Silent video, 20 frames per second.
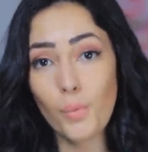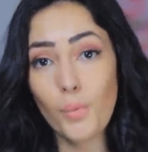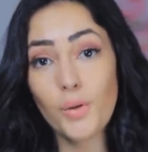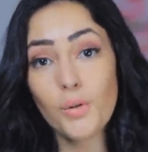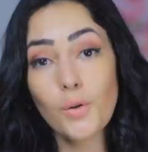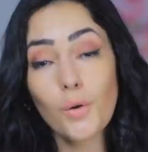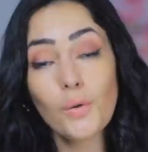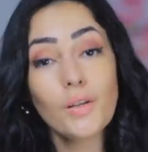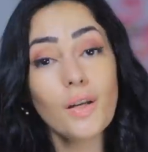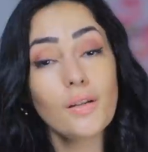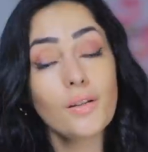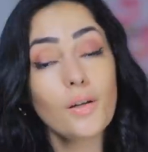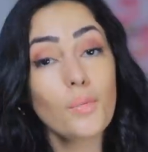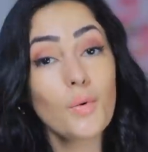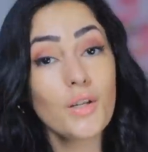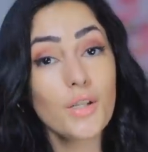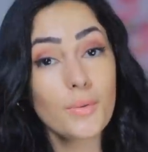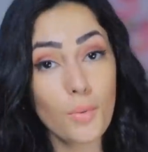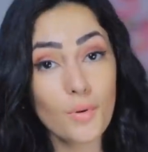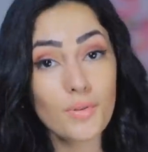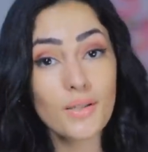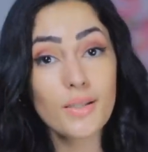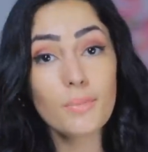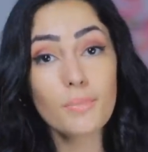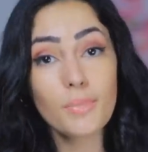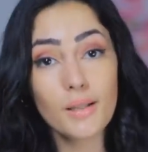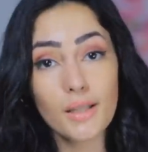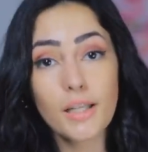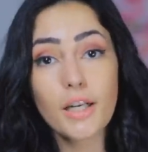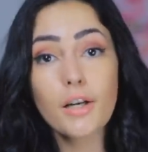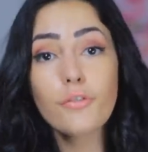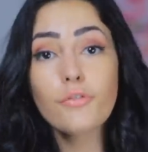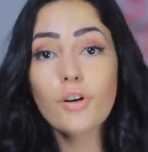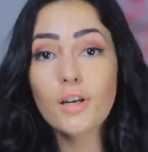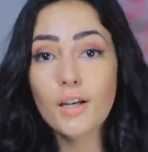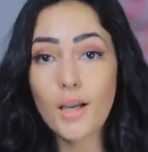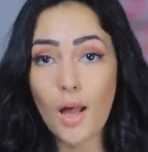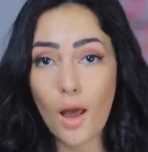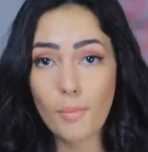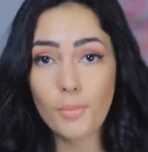We know that the responsibility for
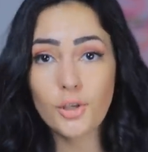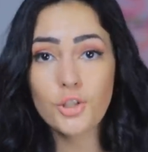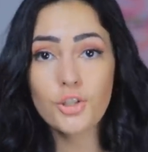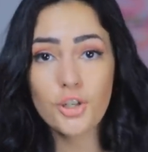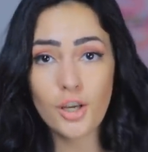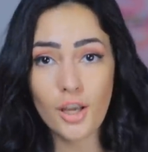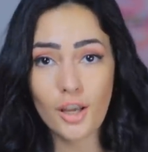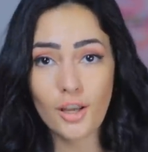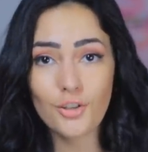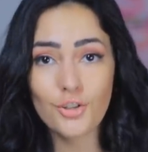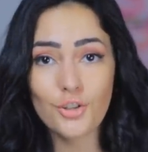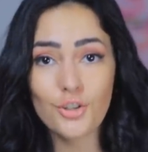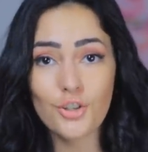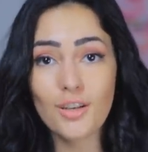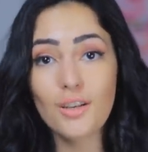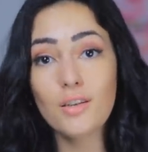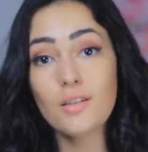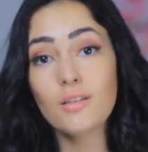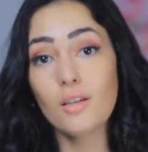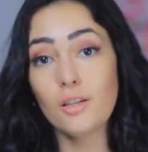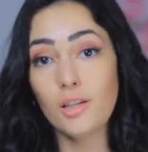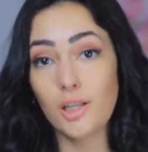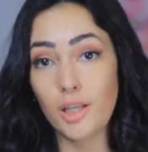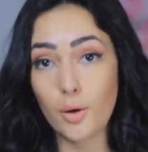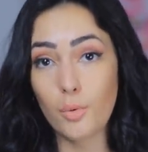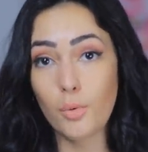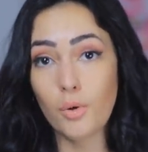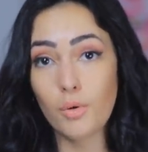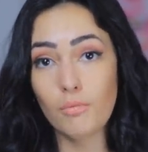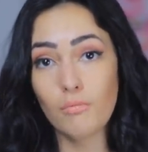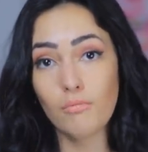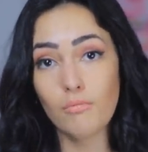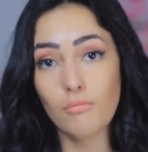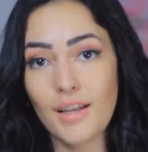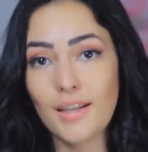climate change is unequal.